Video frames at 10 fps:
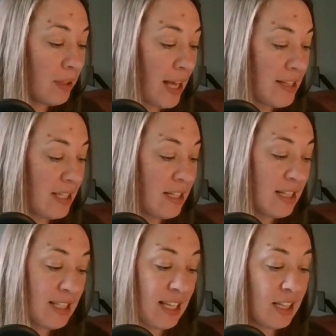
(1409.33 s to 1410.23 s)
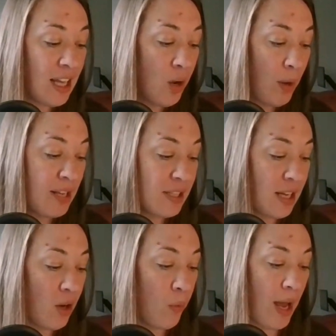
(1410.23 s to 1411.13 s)
pleasant, sickly, and
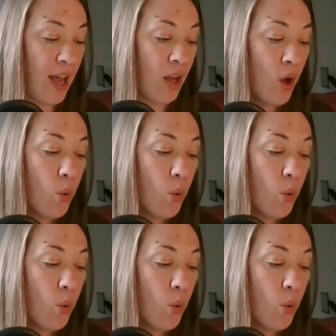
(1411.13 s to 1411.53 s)
wasting away,